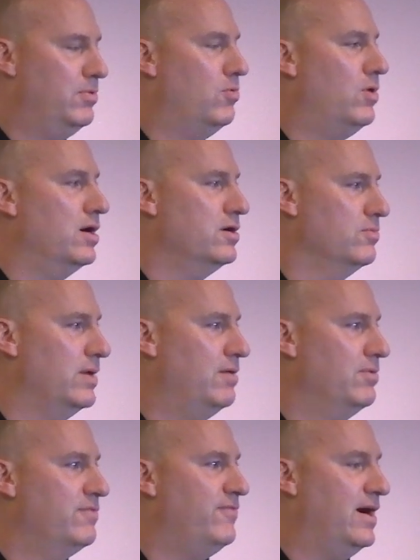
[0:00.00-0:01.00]
walking
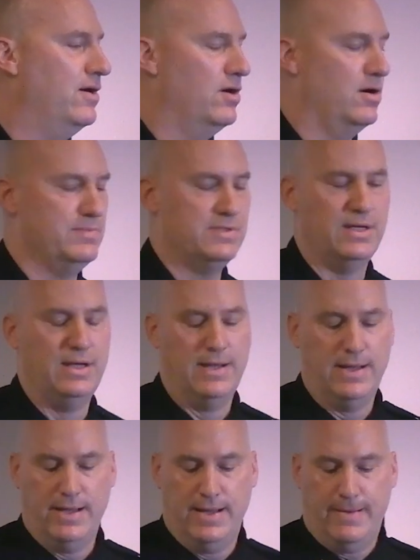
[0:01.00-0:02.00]
around with firearms
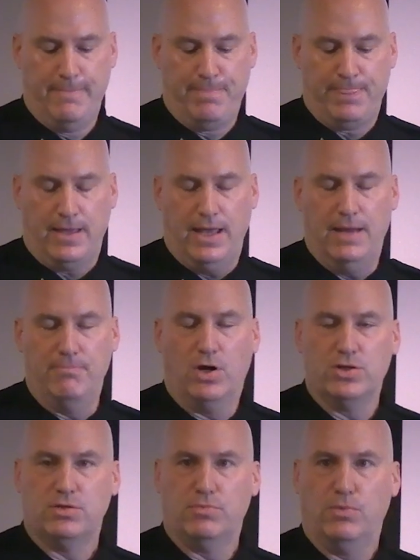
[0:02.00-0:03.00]
and multiple